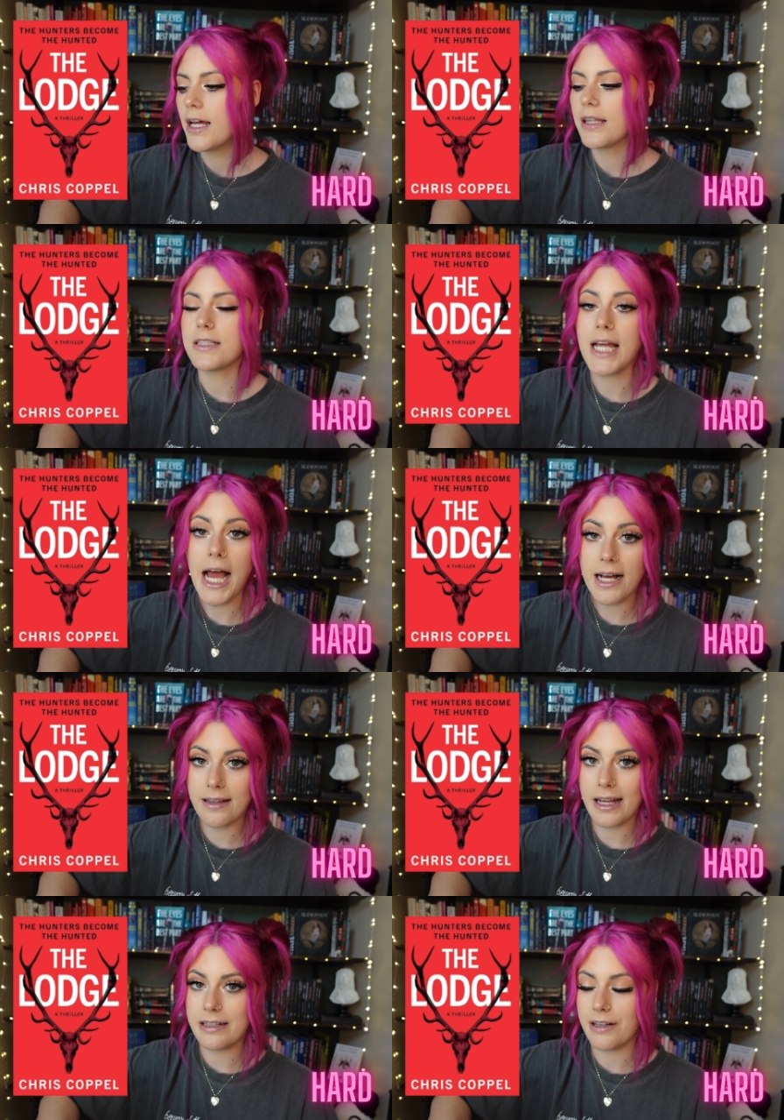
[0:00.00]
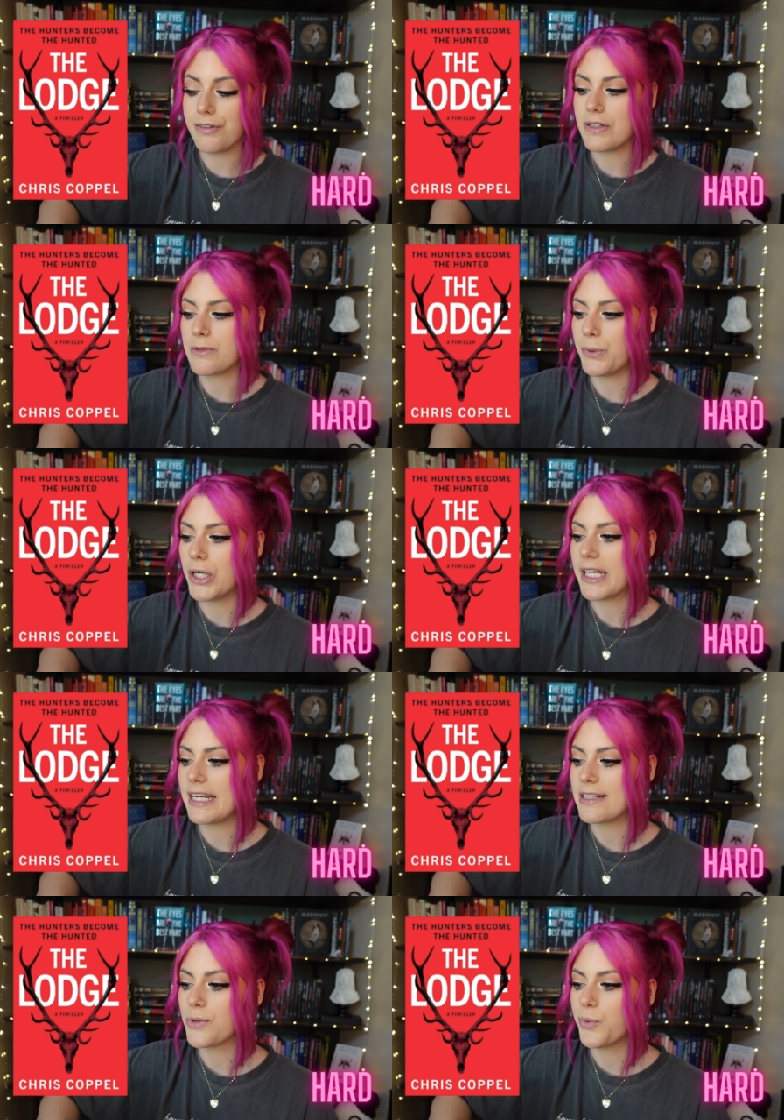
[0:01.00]
The tagline of this book
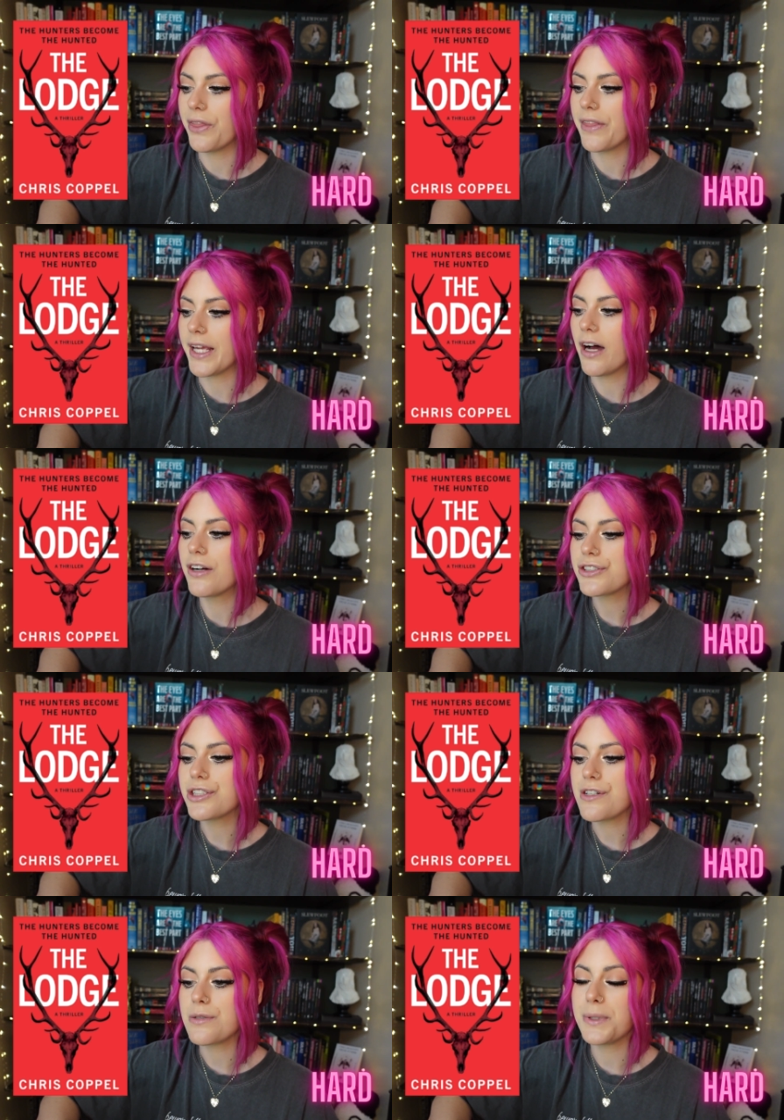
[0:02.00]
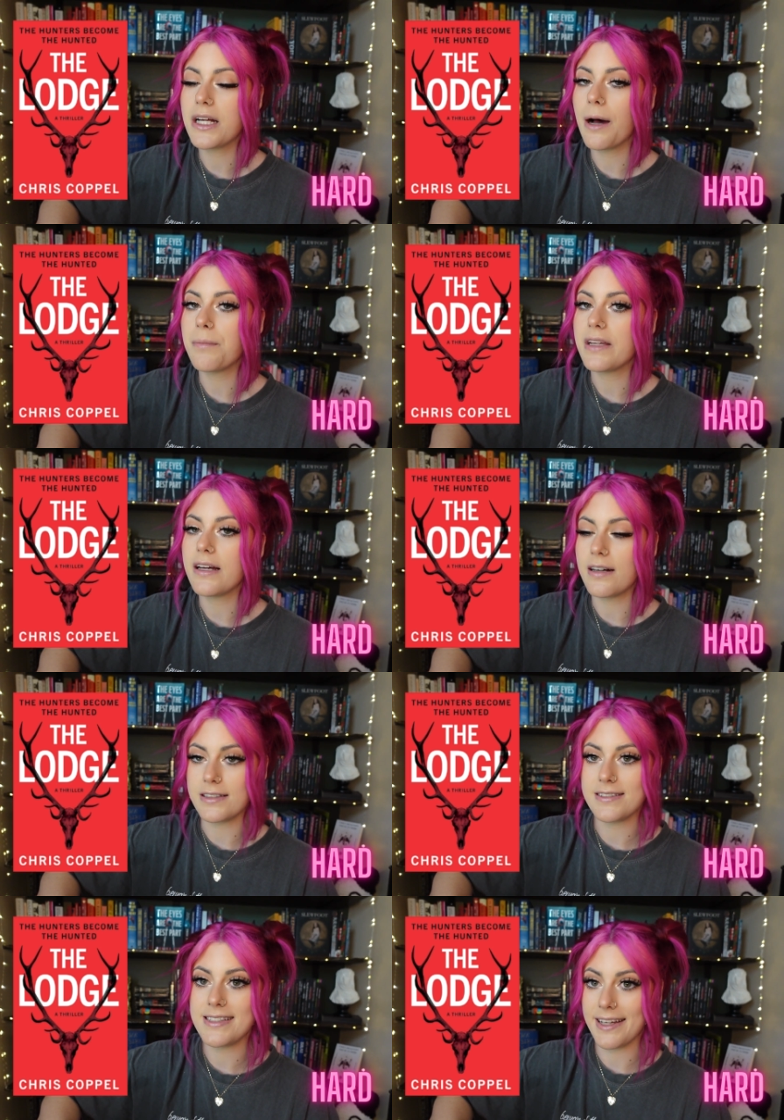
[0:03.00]
is when the hunters become the
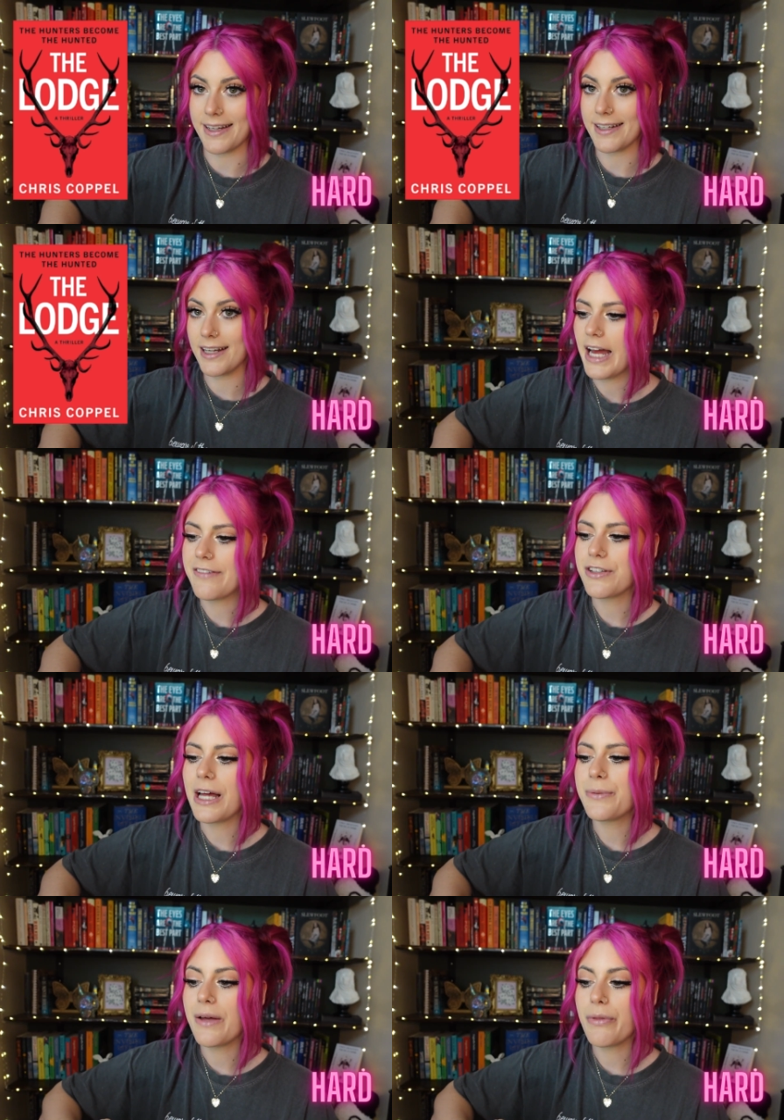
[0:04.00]
hunted. After that, we have